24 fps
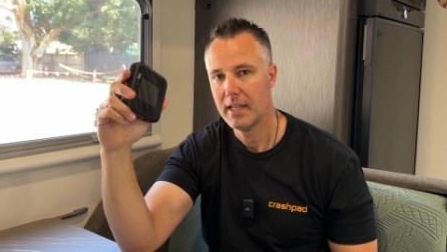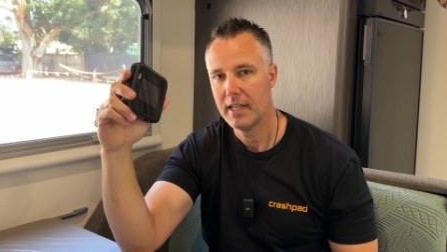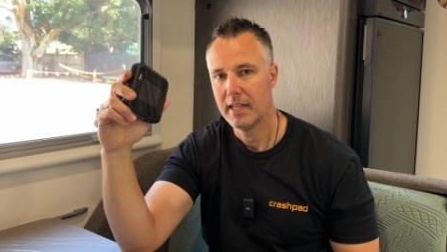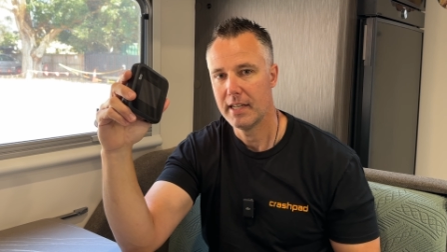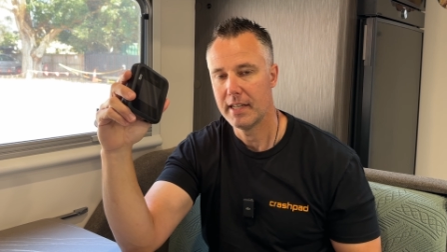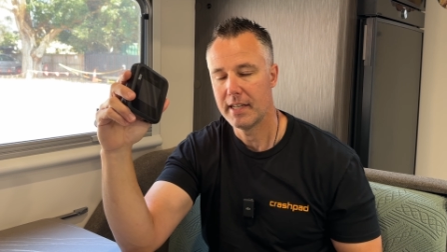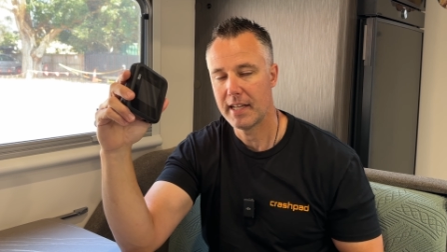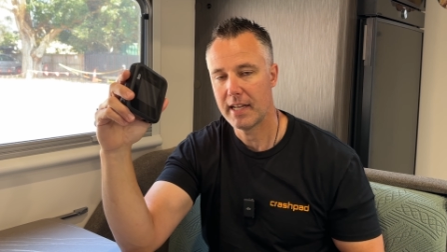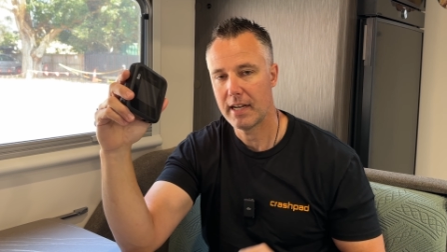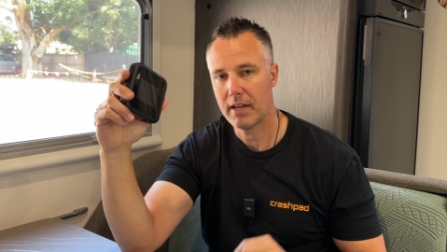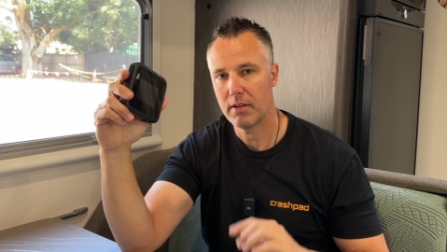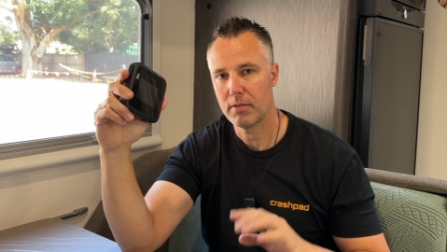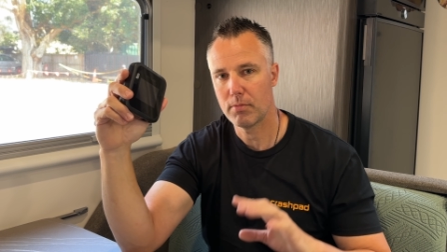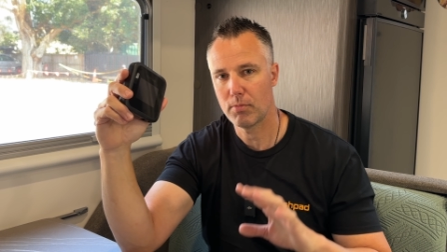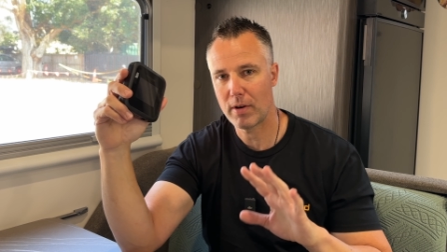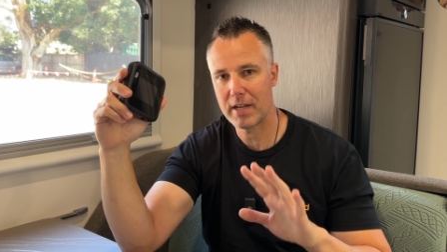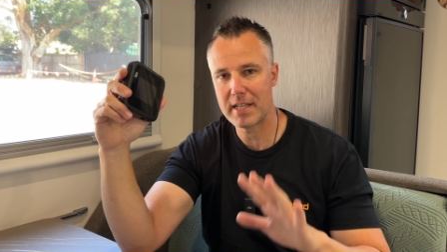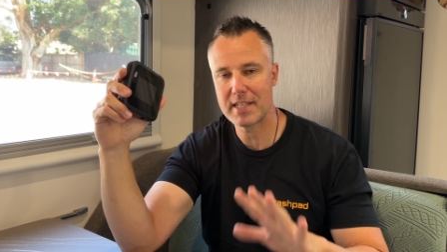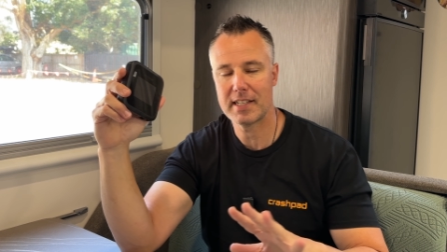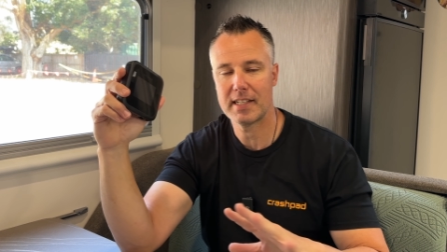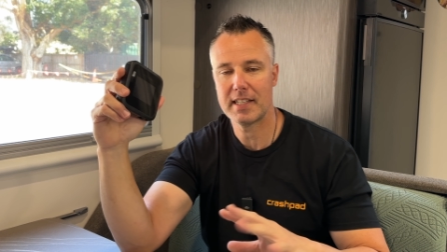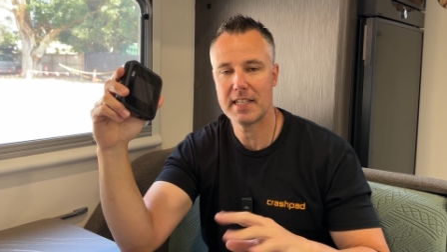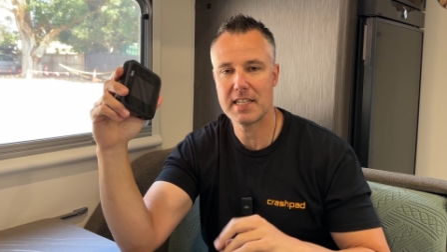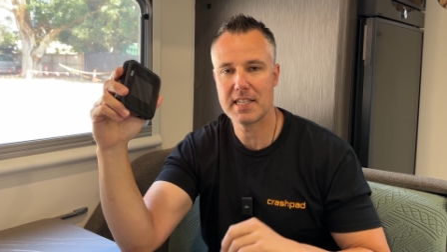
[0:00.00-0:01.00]
Now,
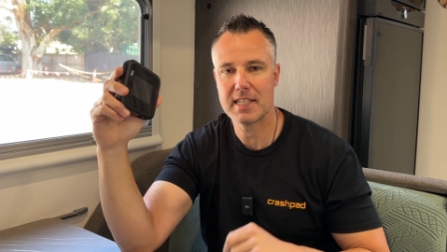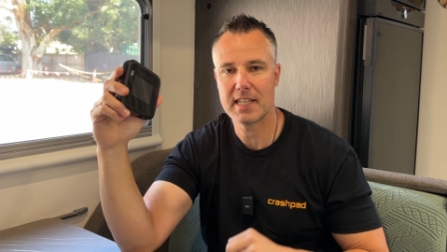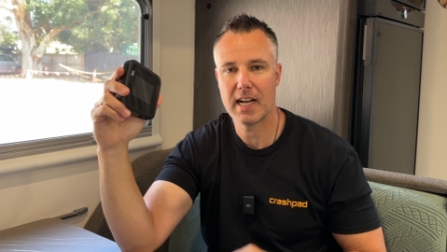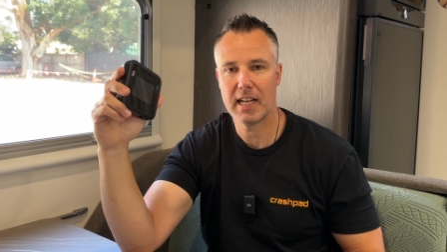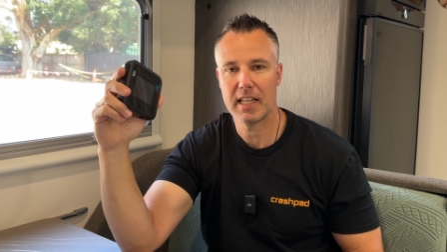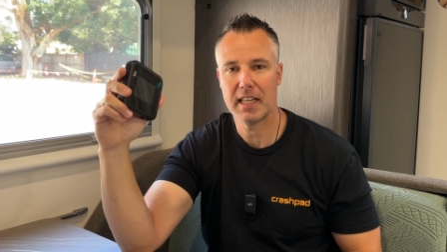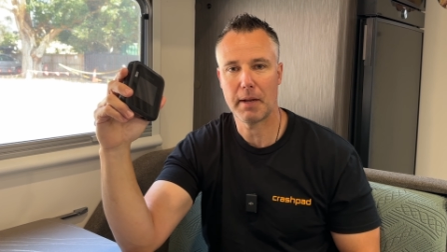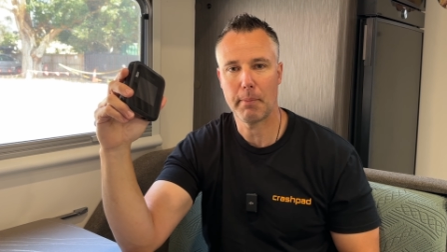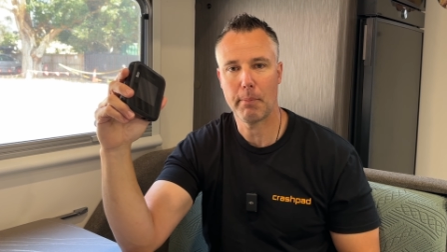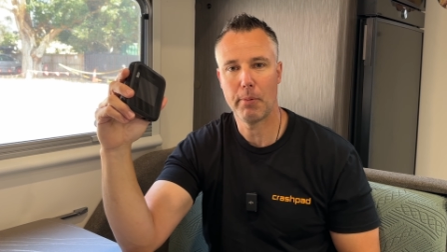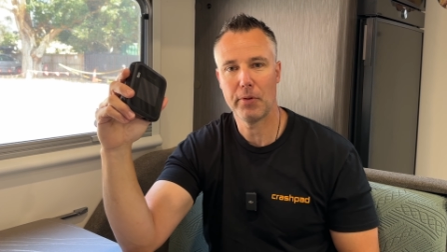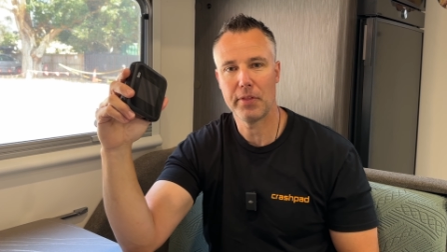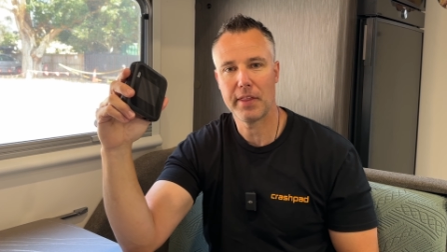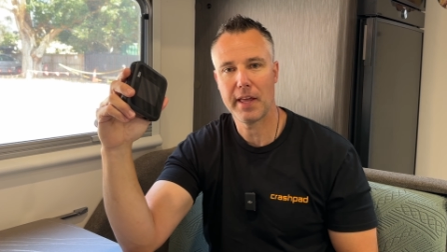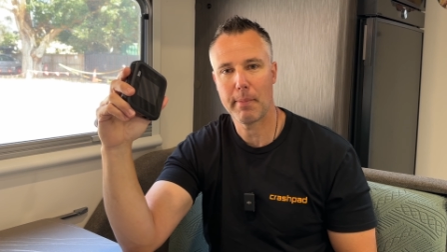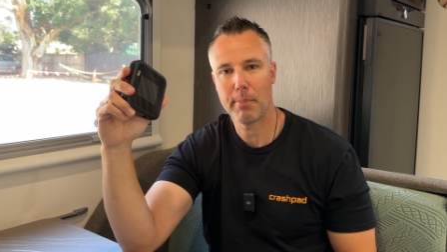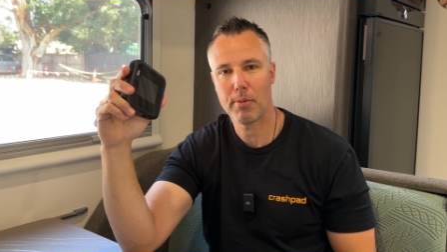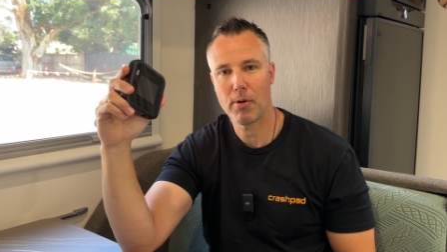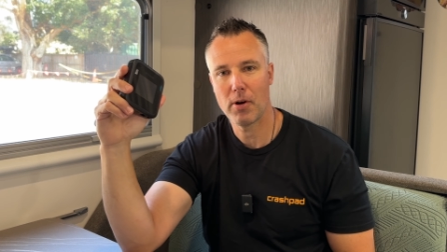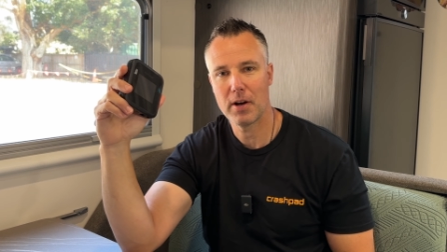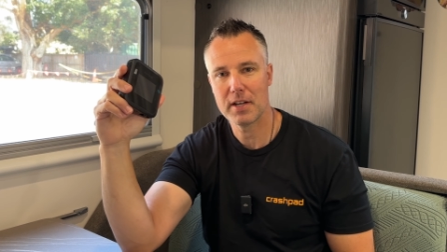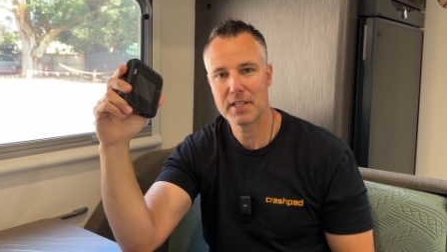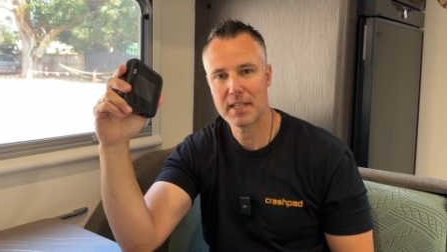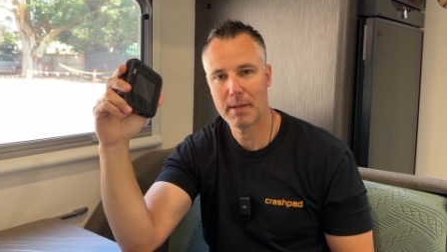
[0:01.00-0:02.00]
recently Starlink put their
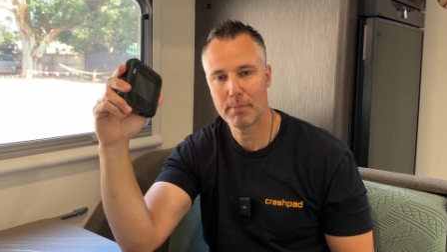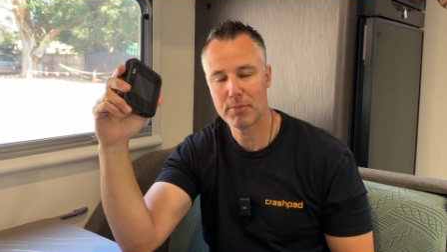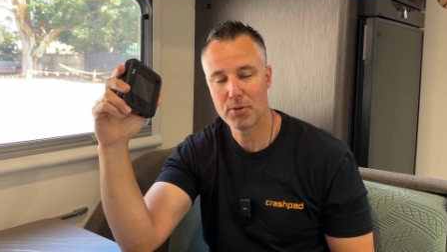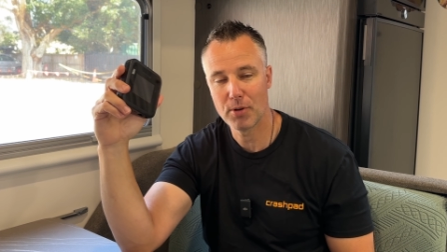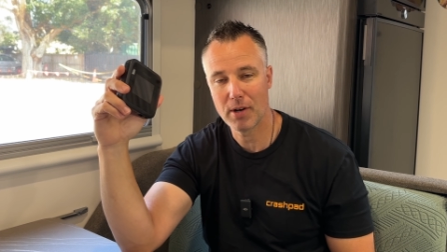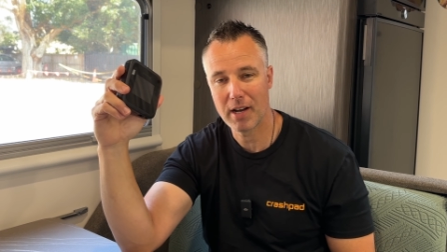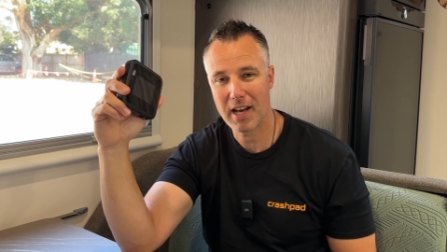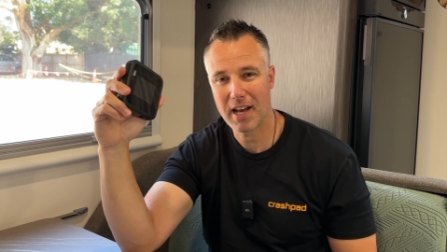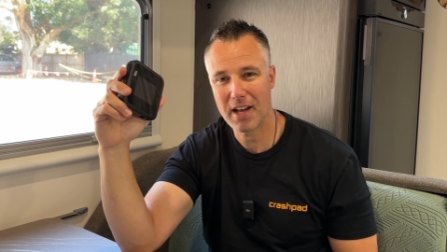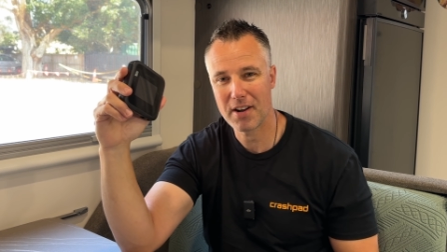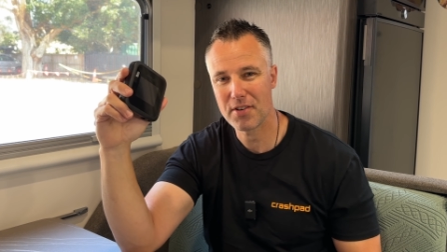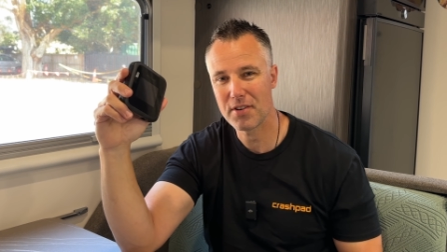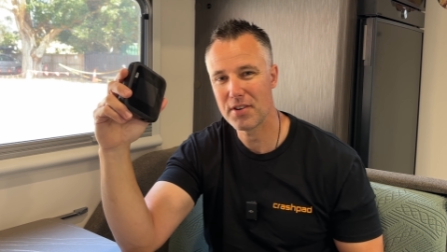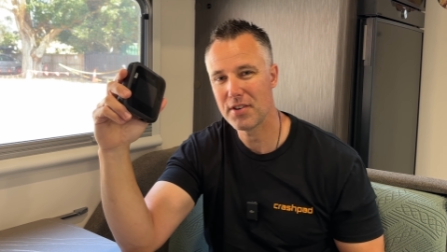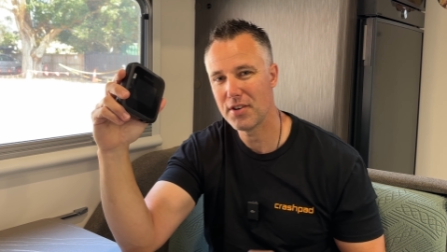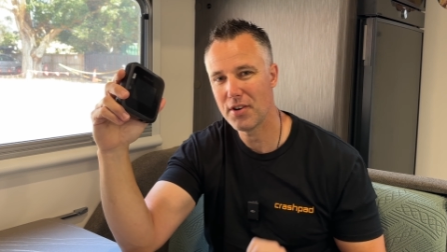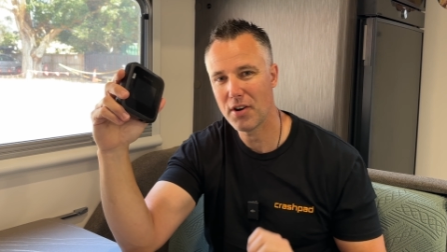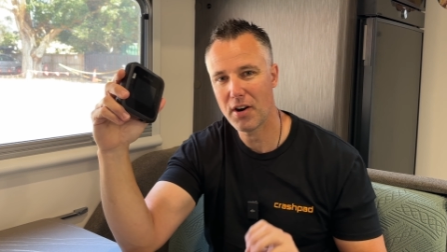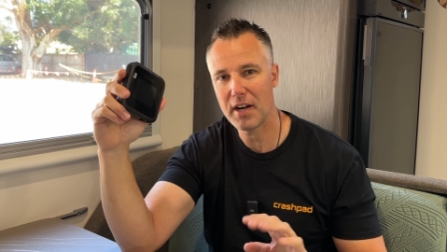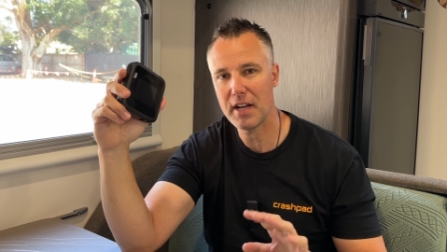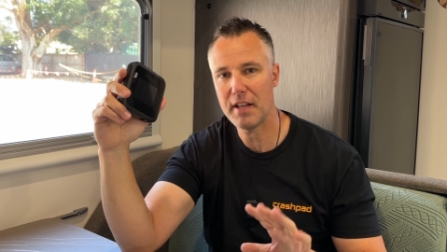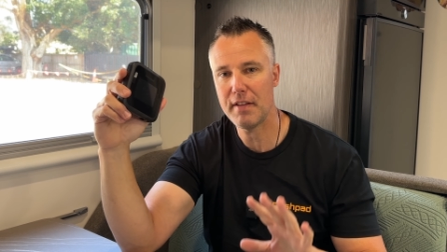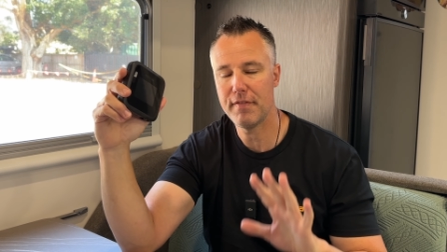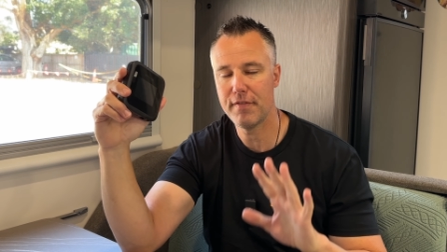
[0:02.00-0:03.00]
price up to
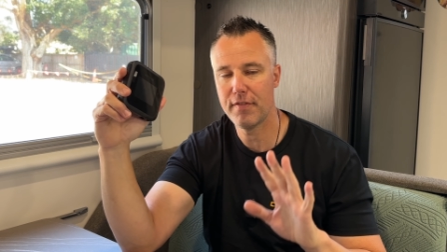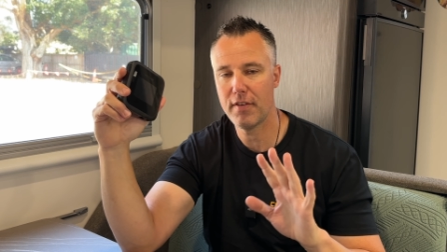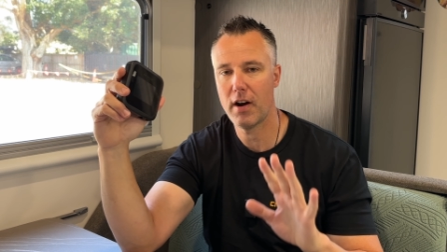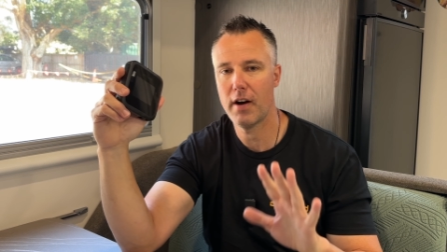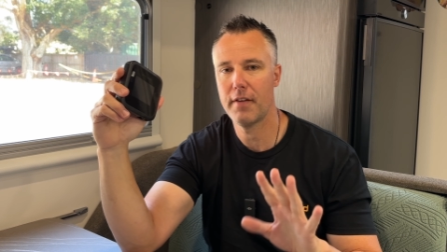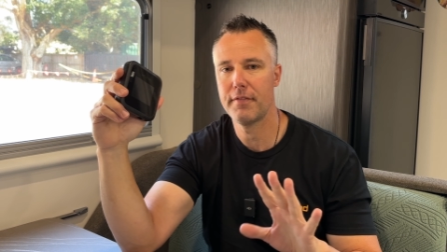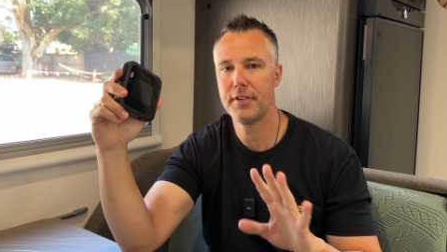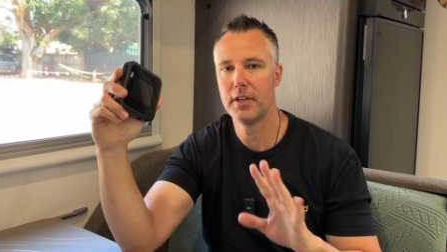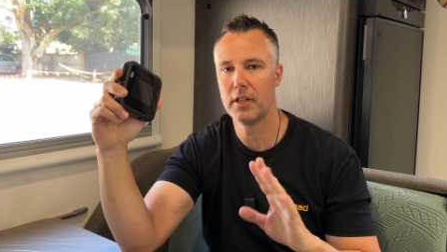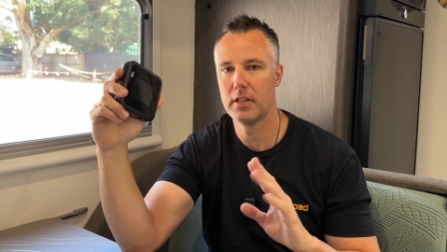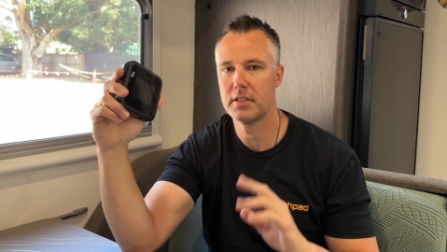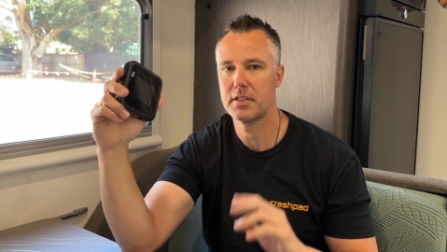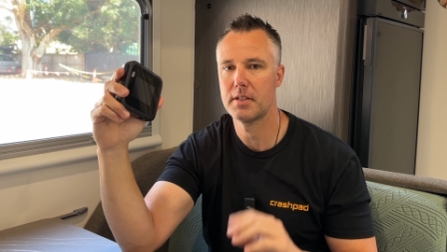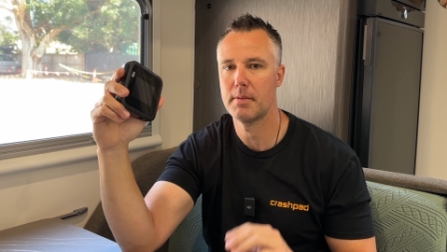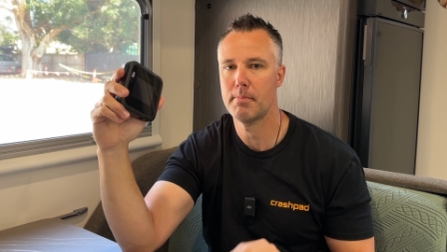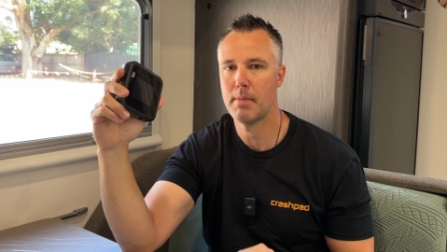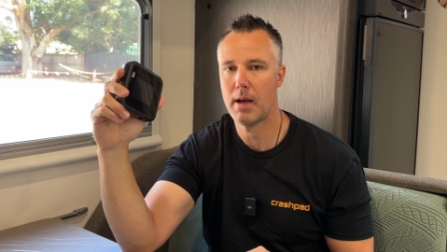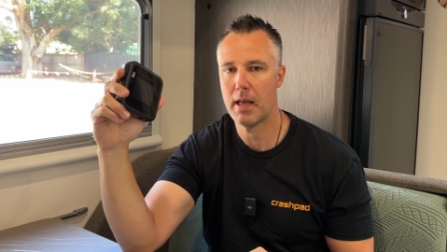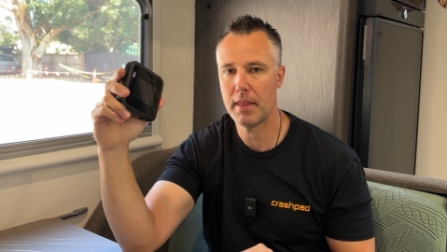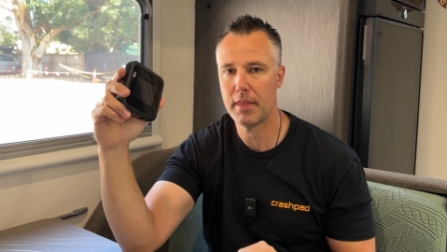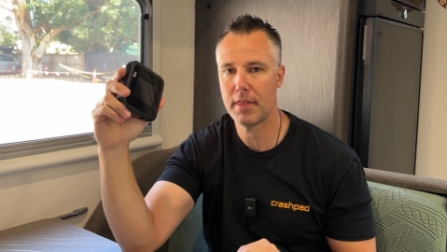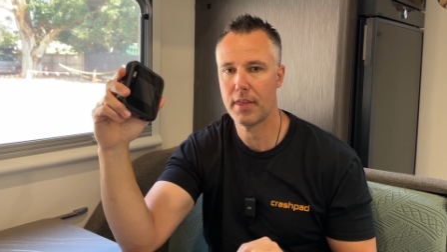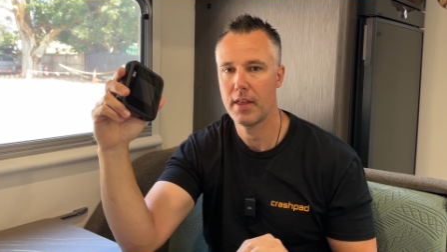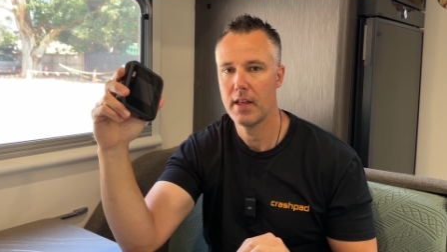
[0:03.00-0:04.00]
$195 a
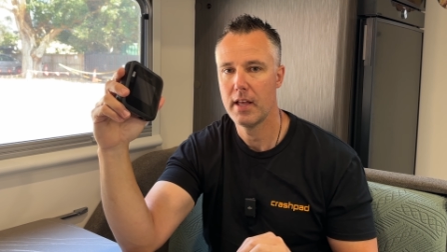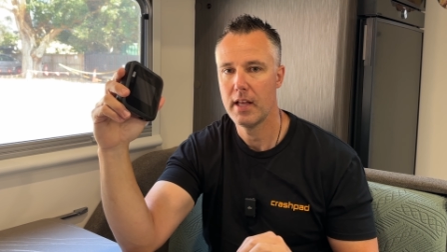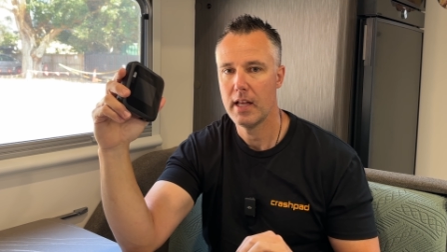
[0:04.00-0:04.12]
month,